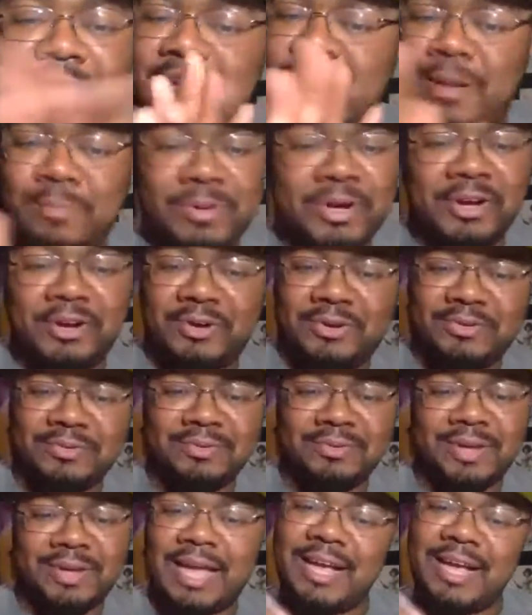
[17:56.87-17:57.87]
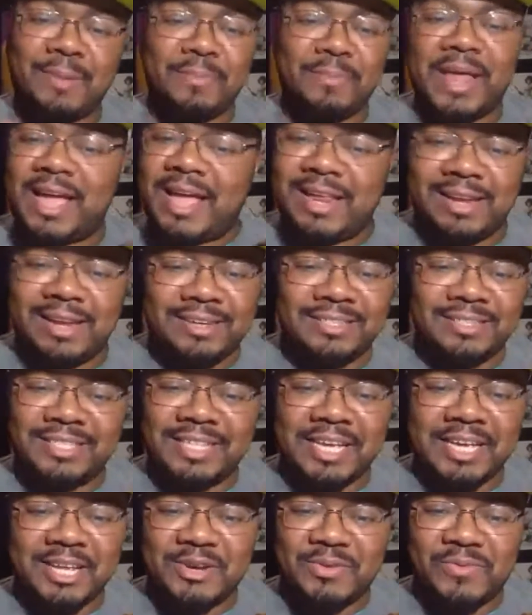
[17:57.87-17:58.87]
I'm gone. Like I'm not
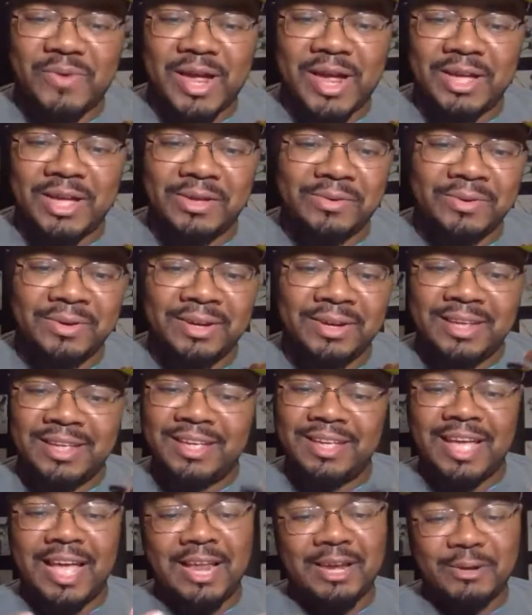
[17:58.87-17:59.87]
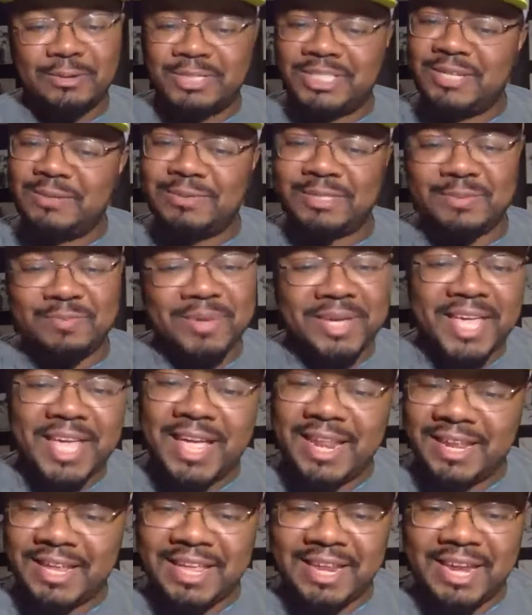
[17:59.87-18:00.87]
sticking around. I know she was a
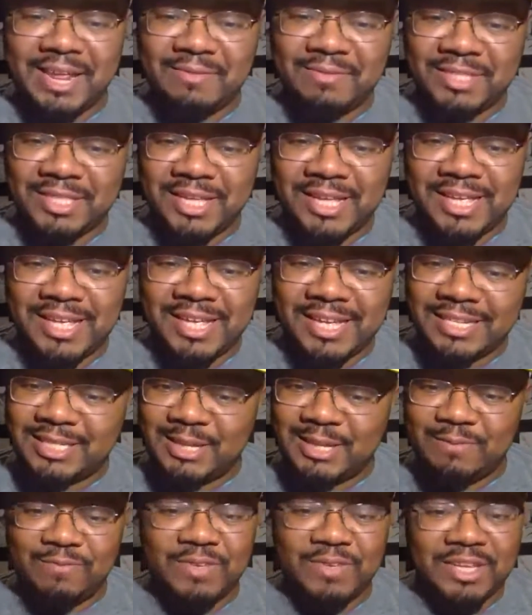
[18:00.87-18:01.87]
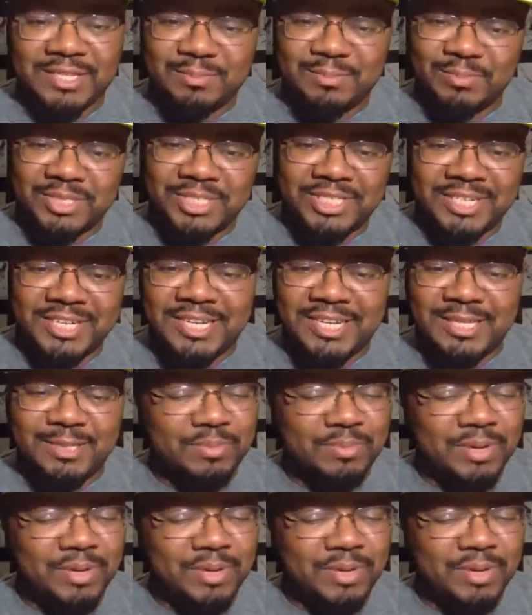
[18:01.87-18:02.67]
mechanic and everything, and she fixed machines,